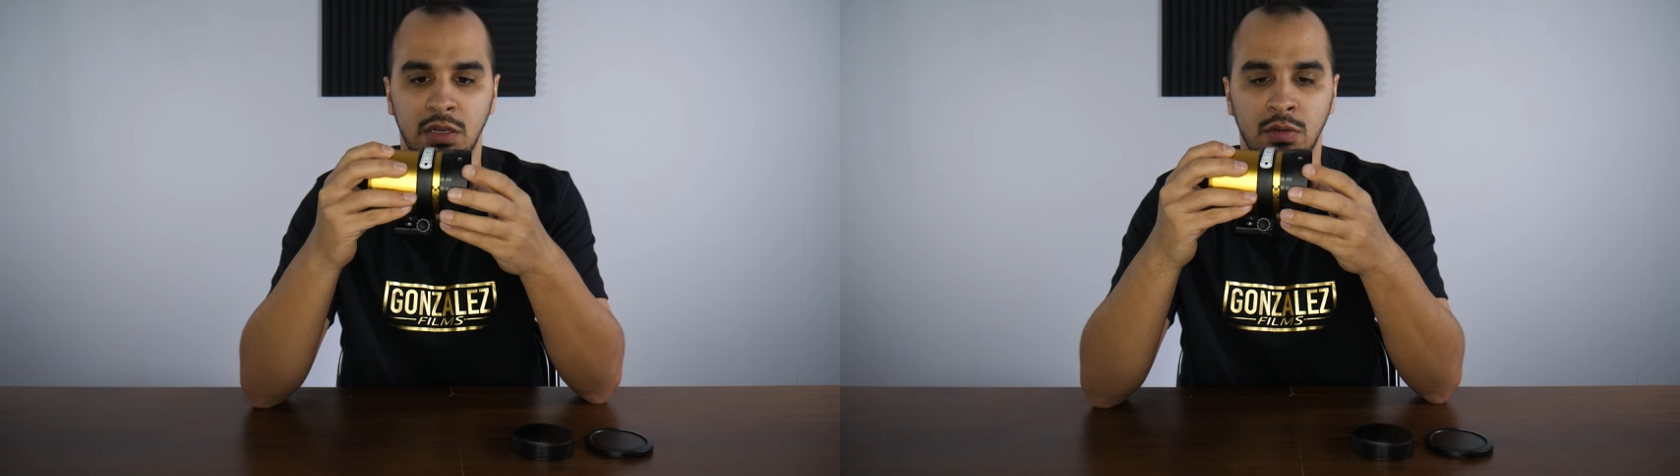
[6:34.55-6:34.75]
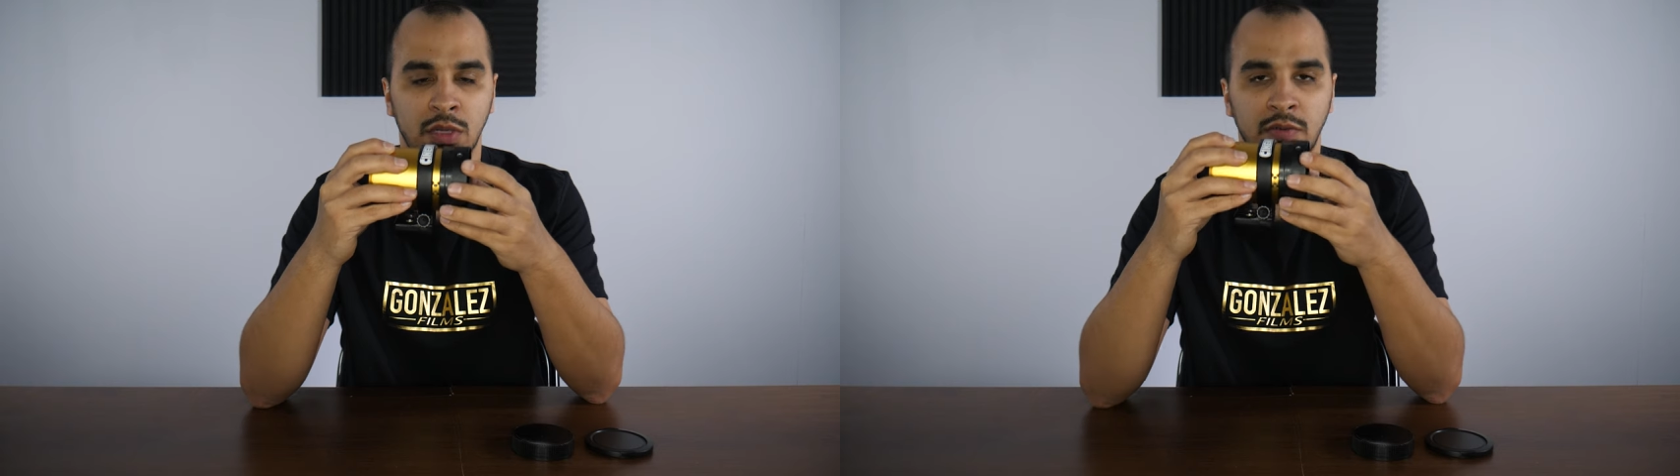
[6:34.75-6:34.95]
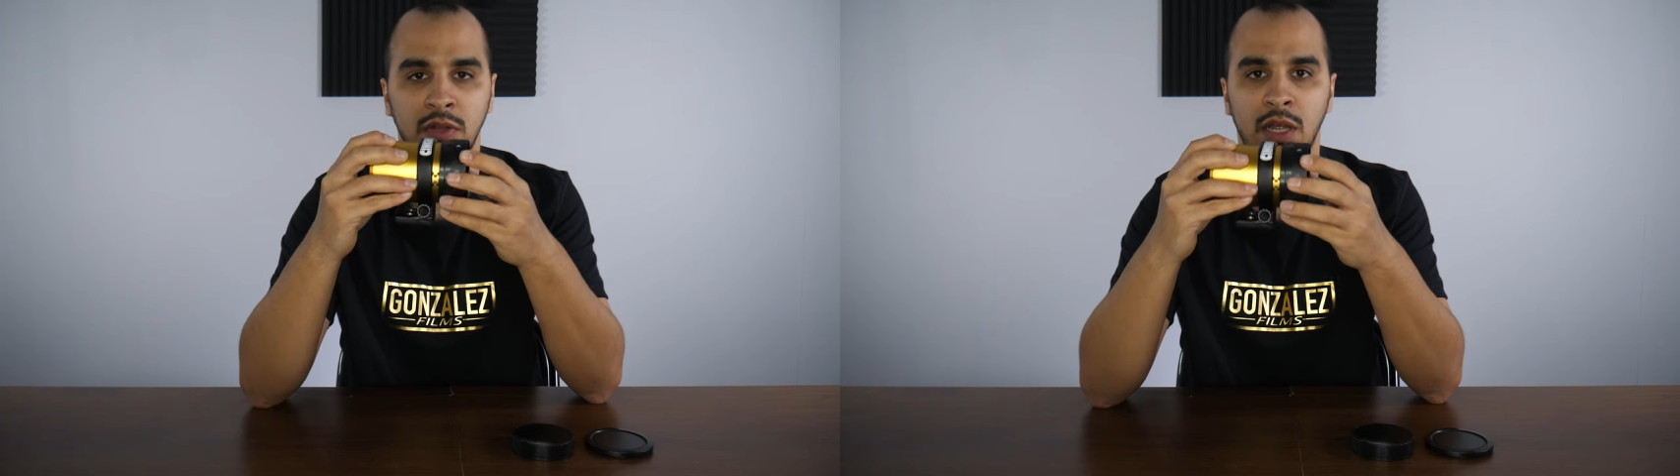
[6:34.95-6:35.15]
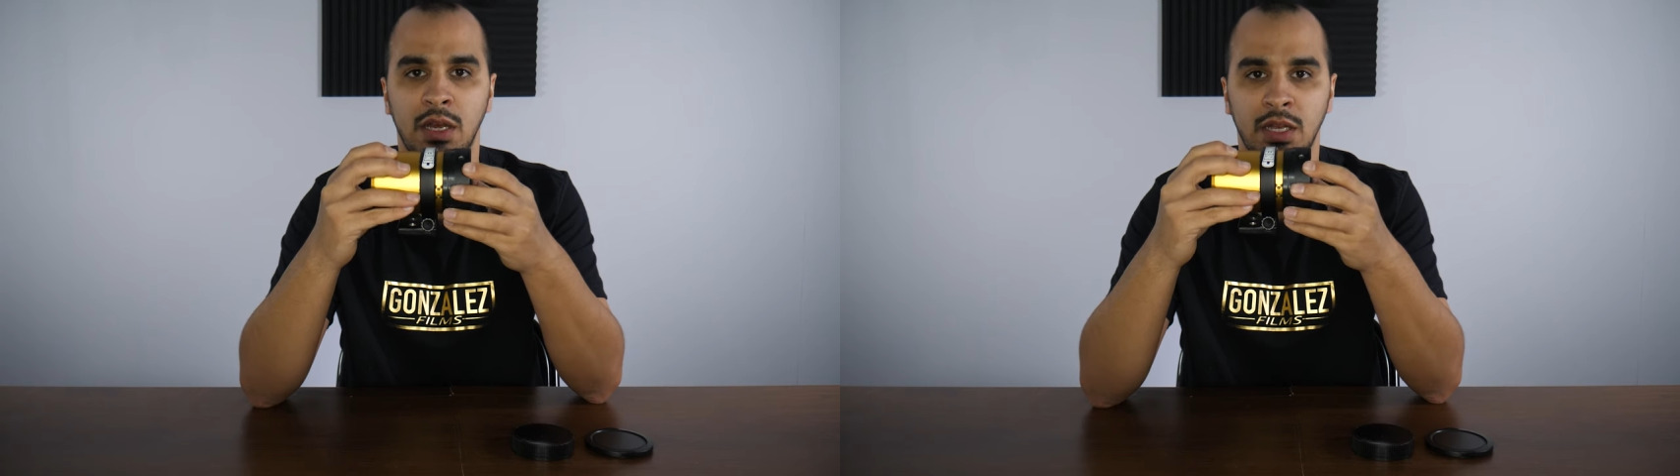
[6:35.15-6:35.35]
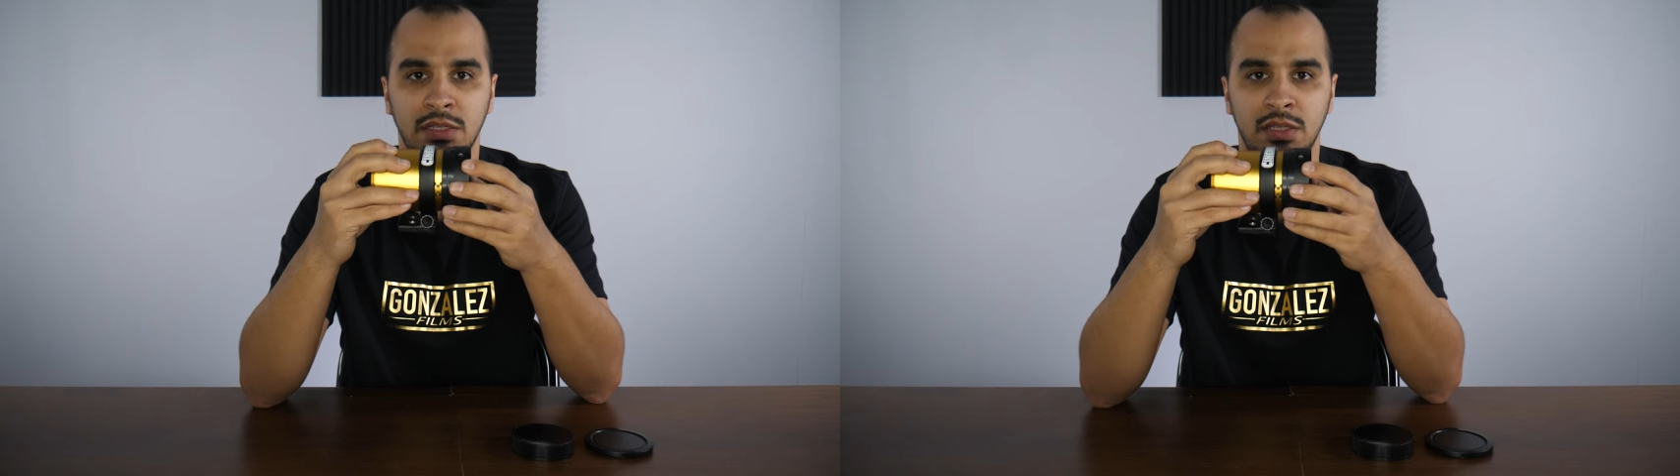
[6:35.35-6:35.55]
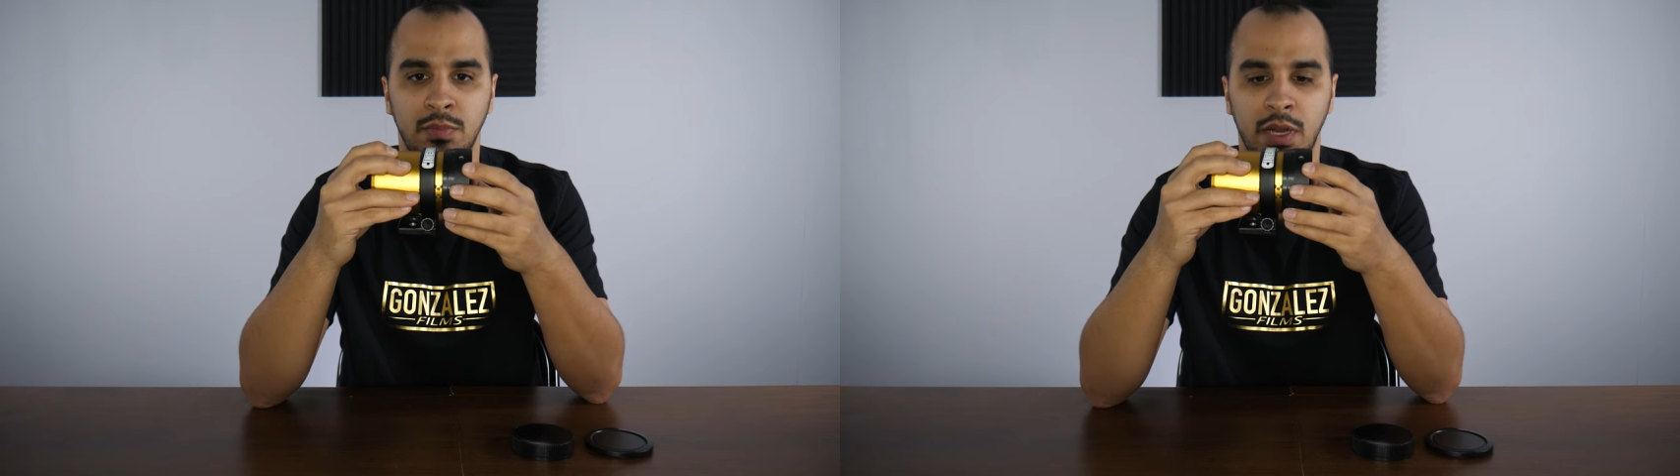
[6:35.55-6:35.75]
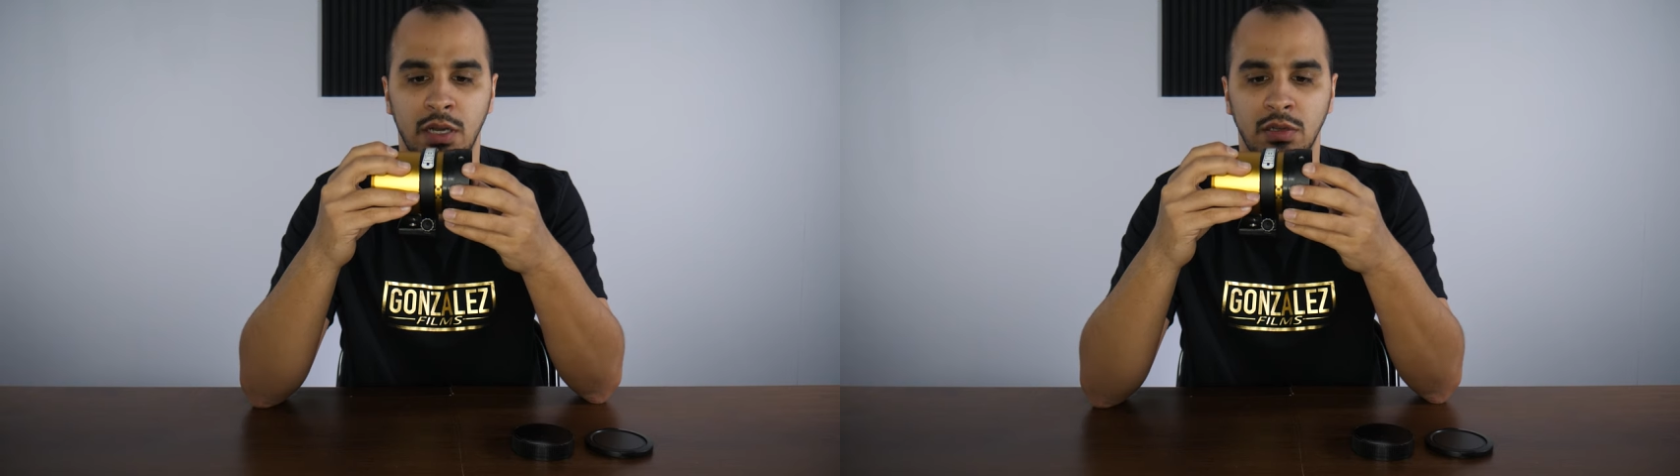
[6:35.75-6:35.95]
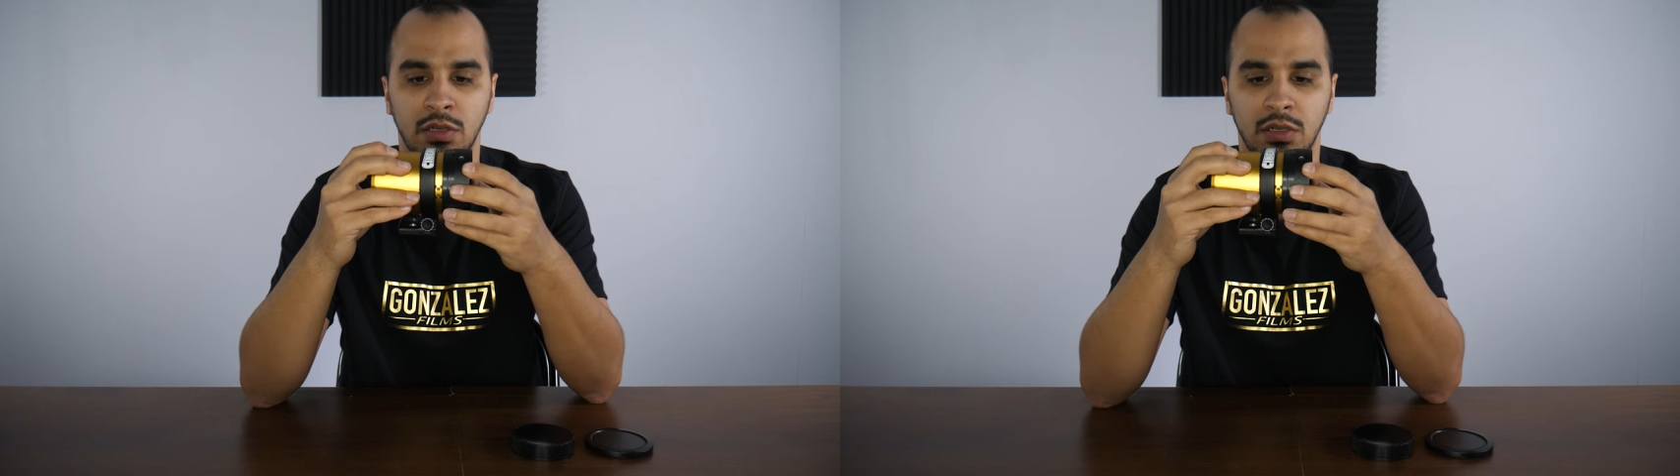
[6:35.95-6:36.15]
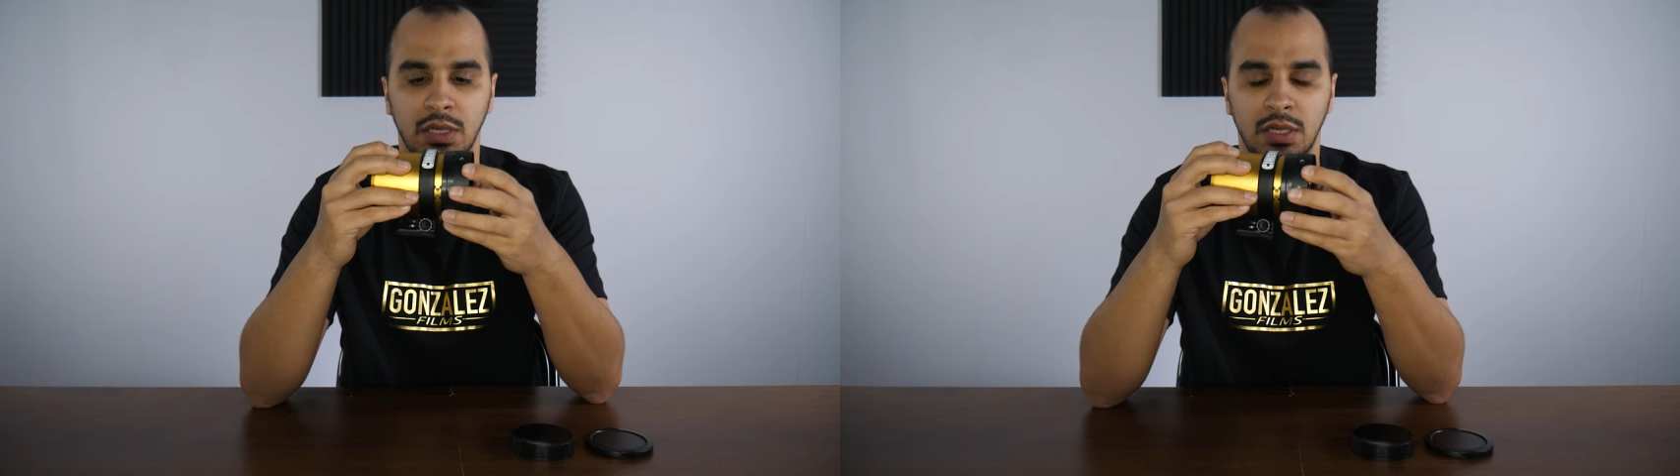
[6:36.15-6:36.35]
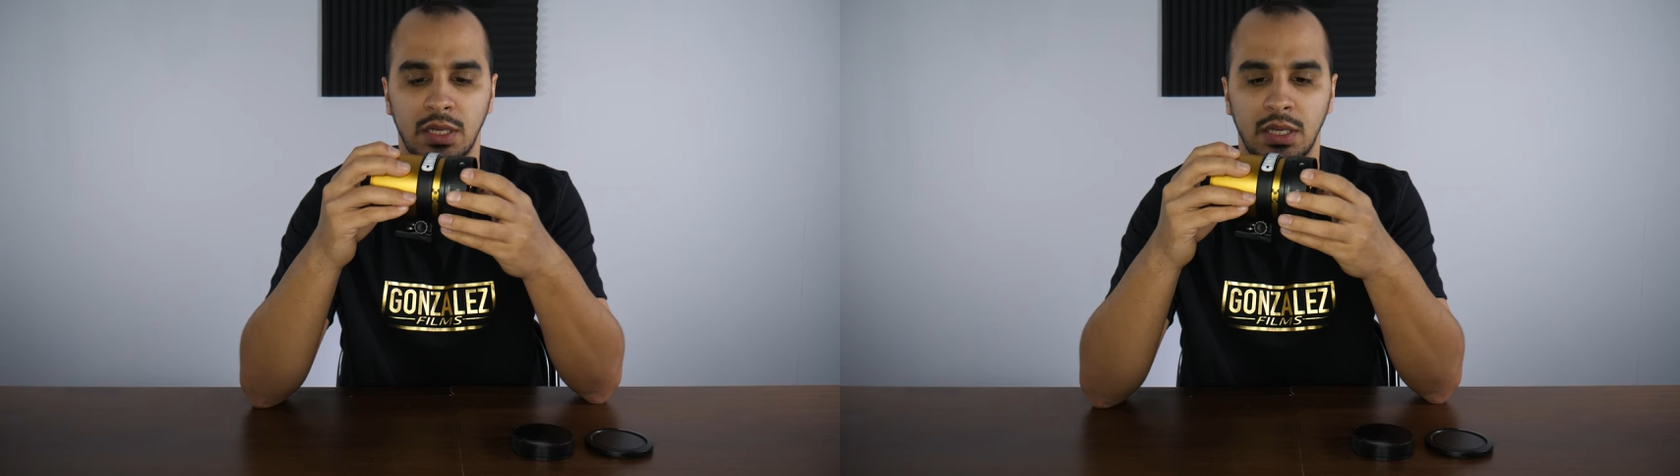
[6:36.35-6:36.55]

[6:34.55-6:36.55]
It'll give you that nice cinematic look.